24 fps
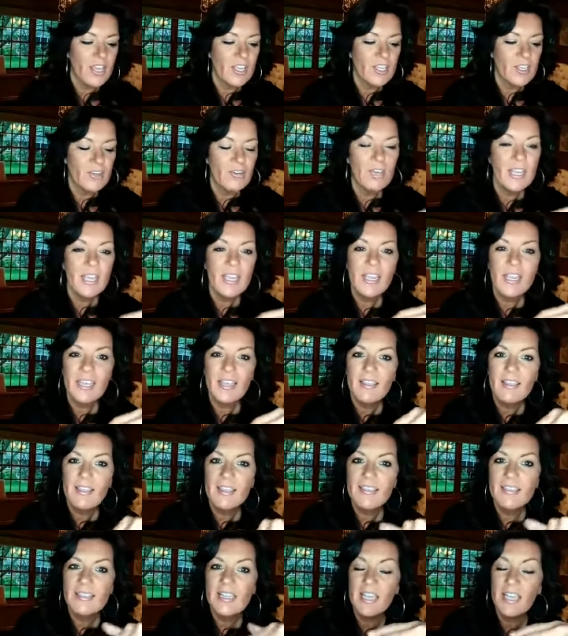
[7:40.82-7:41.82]
you can get
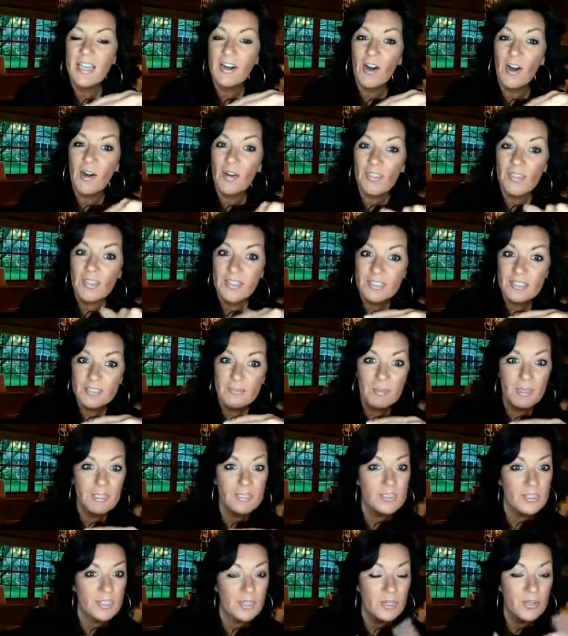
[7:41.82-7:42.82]
this in our this
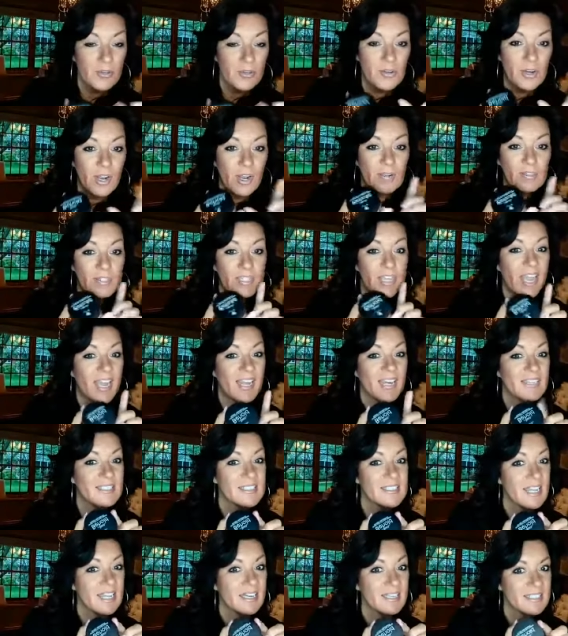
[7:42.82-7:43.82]
month's kudos, and
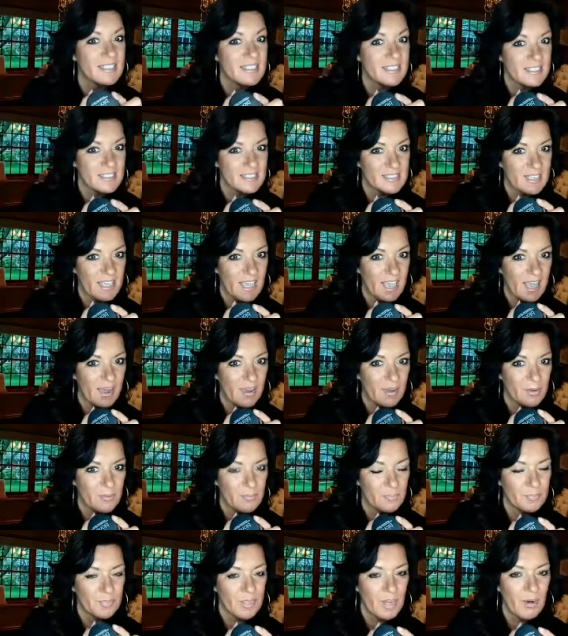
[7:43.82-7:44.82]
it's at a discount.
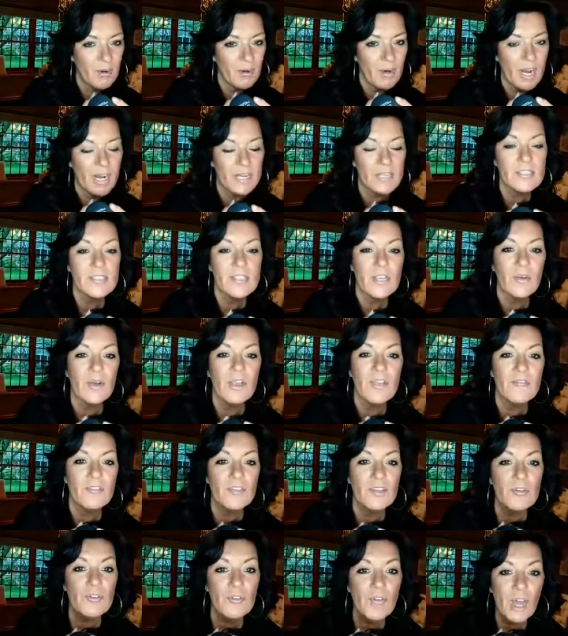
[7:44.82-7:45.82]
All right, so
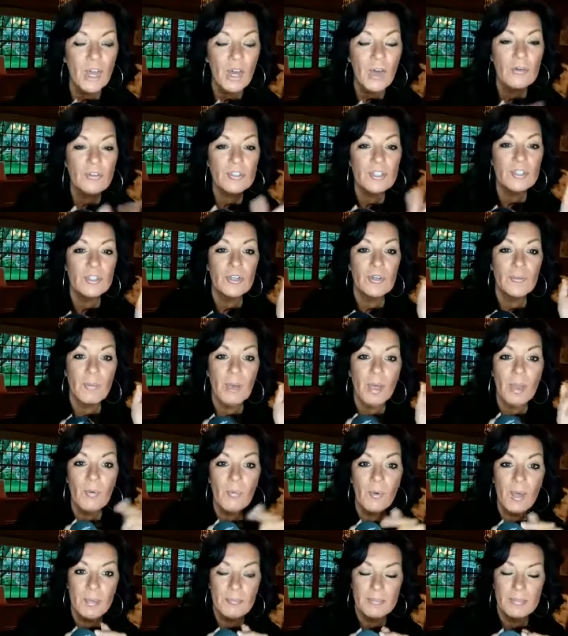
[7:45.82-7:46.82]
if you go to my
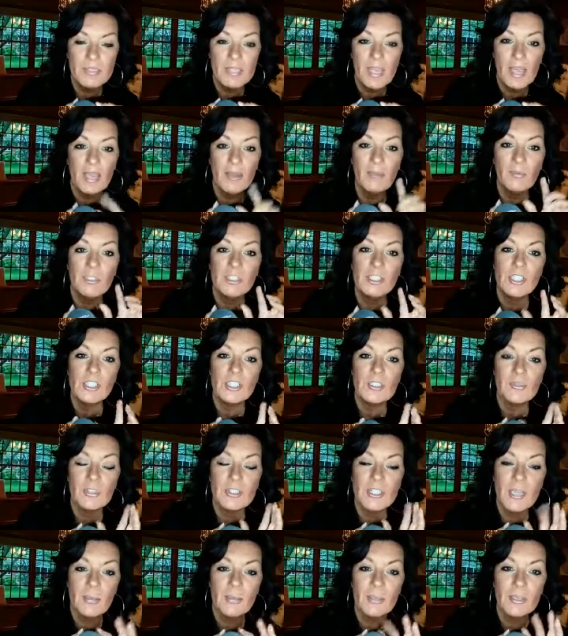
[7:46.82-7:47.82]
website, which is
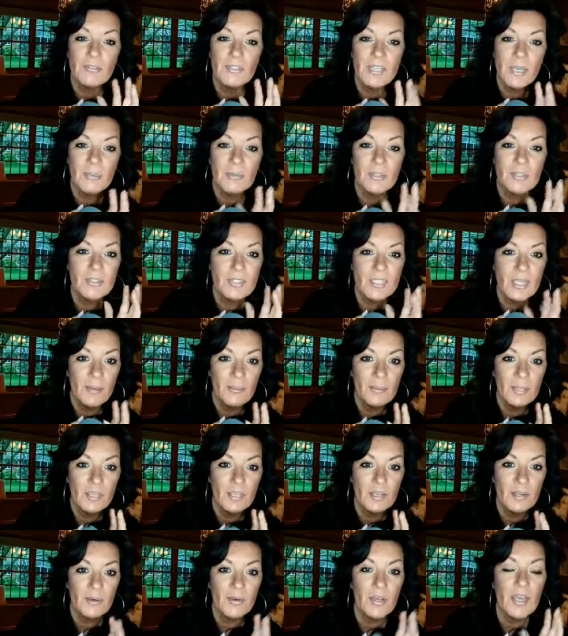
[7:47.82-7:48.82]

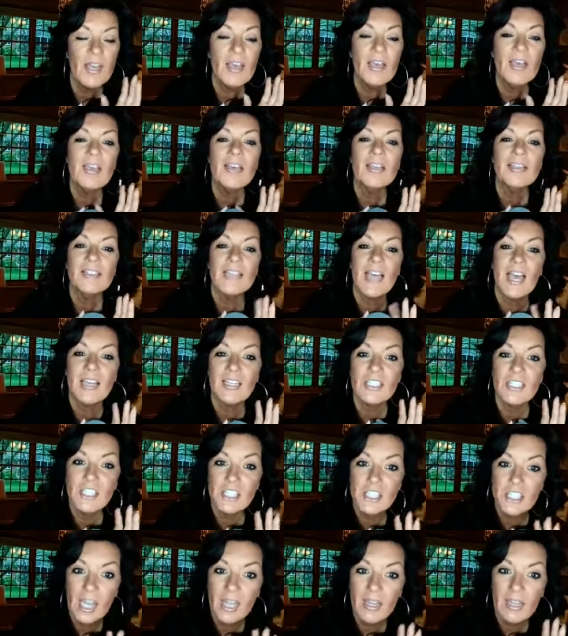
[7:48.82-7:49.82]
www
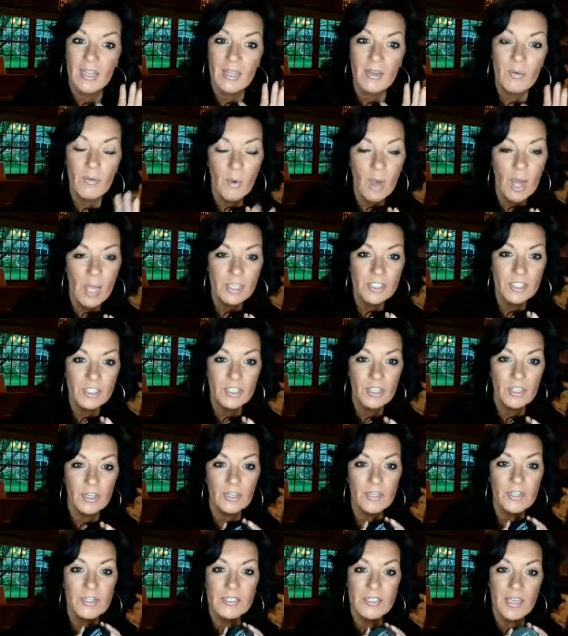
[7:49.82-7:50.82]

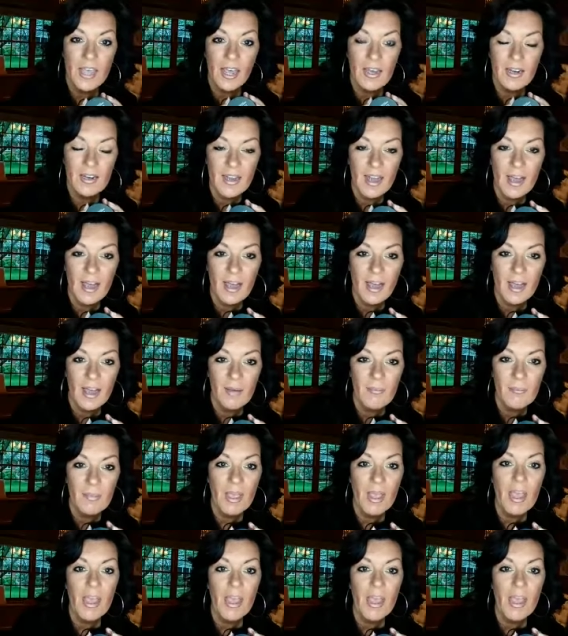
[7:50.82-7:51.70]
www.shellywashler.com